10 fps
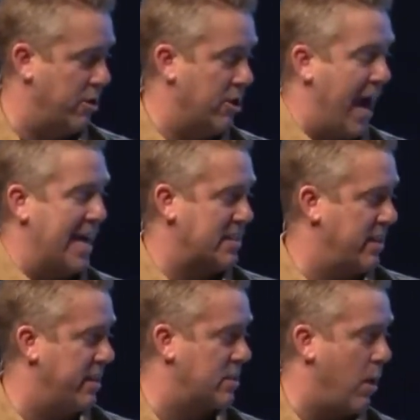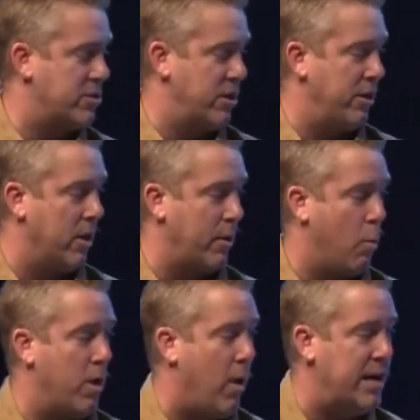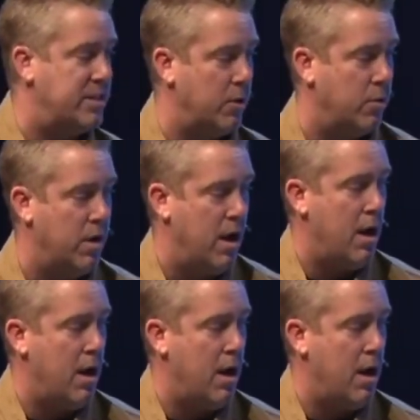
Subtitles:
or you're asking this question. You're like, what do I do